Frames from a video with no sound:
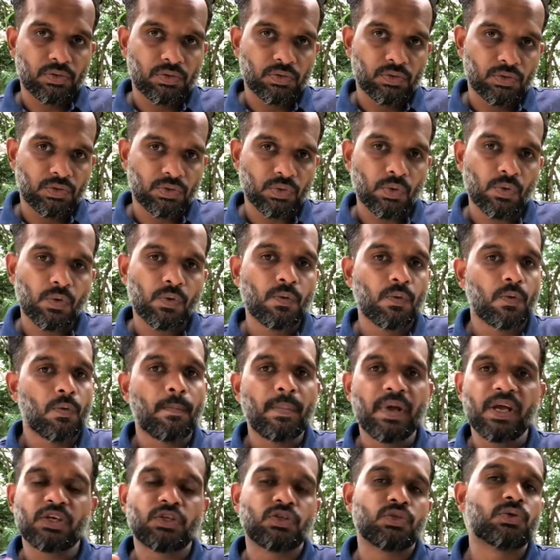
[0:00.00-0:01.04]
So
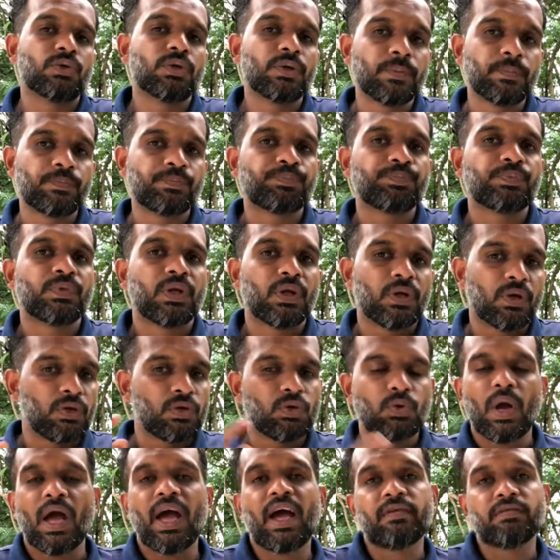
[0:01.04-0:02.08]
make sure you
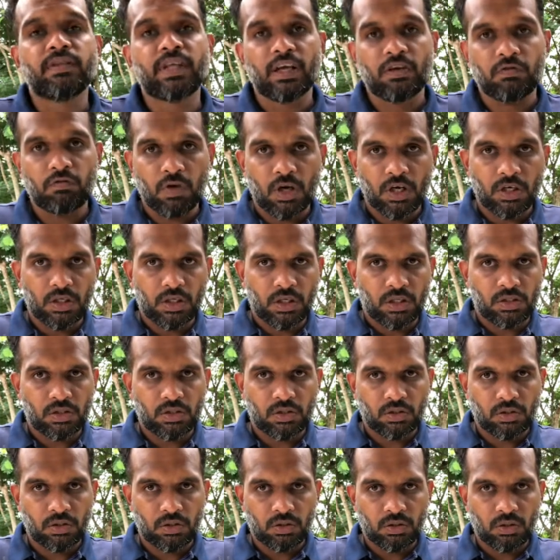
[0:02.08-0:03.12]
have the advantage.
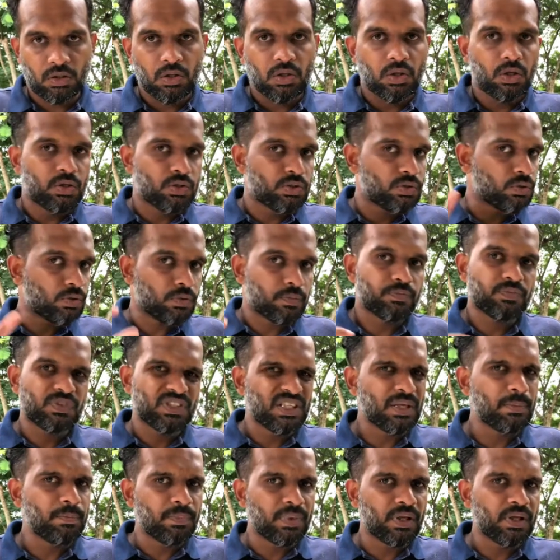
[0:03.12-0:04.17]
So
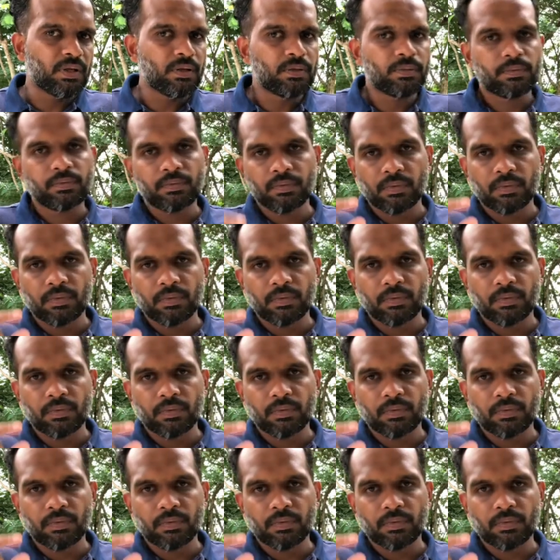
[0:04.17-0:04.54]
simple.